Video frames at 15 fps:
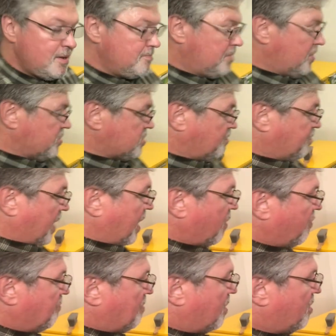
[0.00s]
But there's a
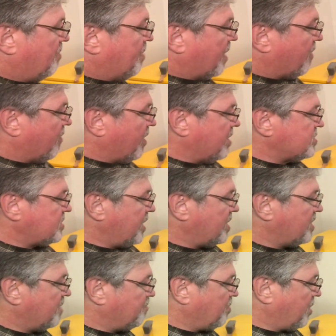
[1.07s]
pair of ball bearings
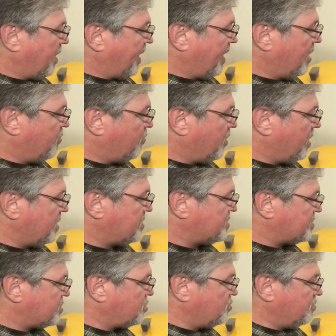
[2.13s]
and the blade
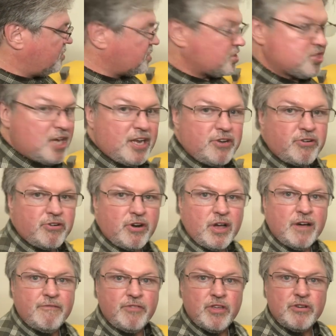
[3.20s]
runs to the center
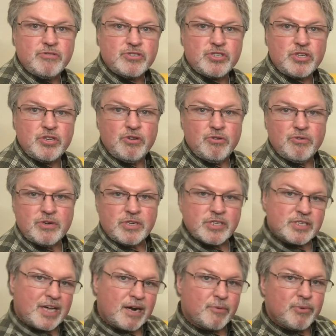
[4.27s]
of those two,
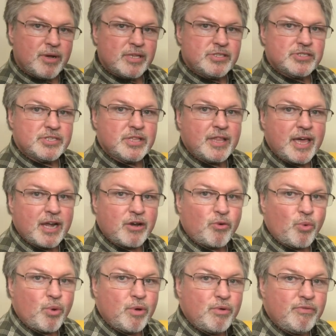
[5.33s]
just kind of runs in that
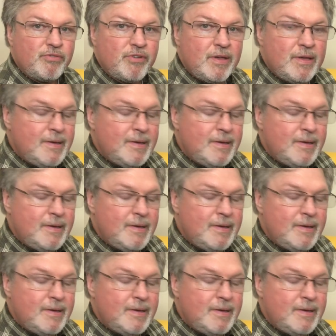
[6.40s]
groove.